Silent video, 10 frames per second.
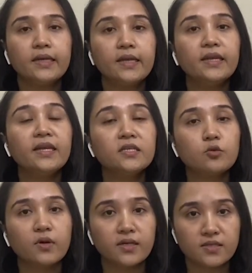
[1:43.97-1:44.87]
leading
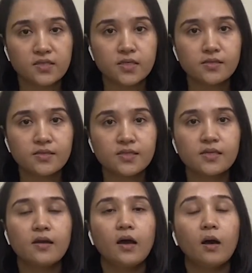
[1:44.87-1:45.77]
to
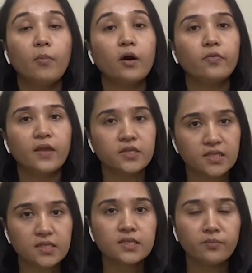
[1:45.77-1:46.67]
concerns about their
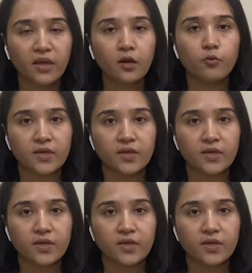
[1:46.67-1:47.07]
systemic